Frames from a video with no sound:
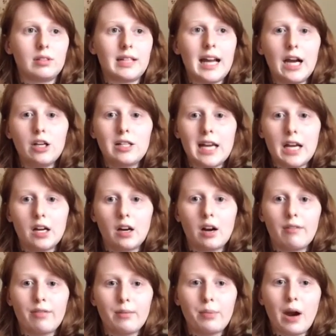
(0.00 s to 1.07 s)
caretaker
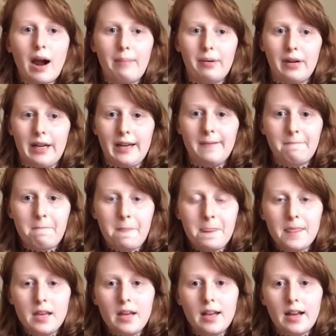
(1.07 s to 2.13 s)
of the property
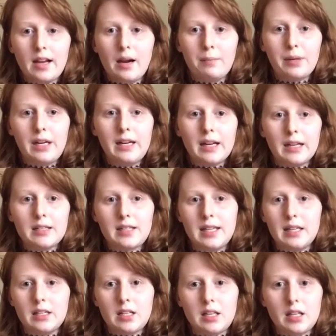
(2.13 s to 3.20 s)
accompanied us
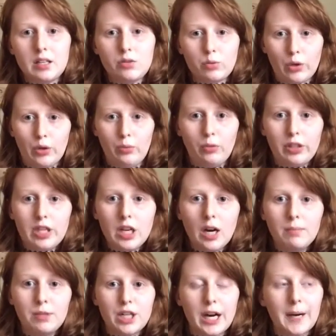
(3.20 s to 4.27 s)
into this room with the
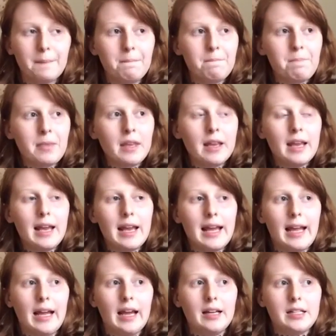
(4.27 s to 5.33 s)
armchair,
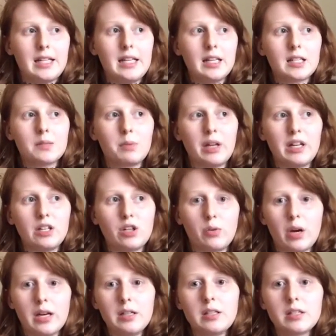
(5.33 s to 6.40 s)
and he explained to
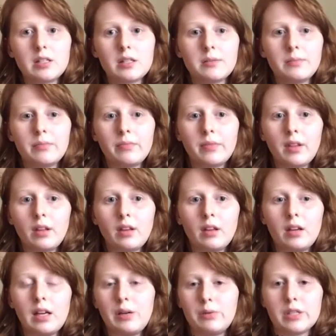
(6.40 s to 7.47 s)
us
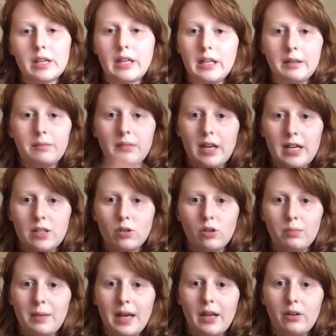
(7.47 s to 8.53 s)
He was like a nice
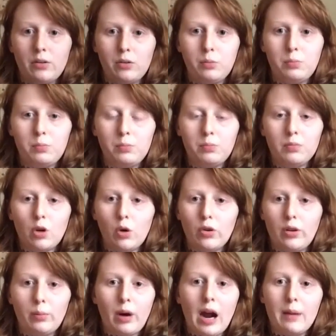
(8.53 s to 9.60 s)
old man who owned
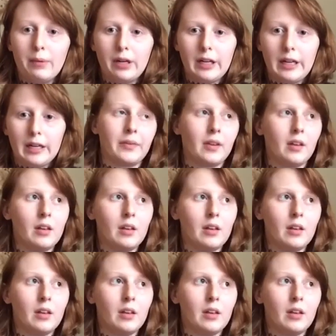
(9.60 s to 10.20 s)
the property.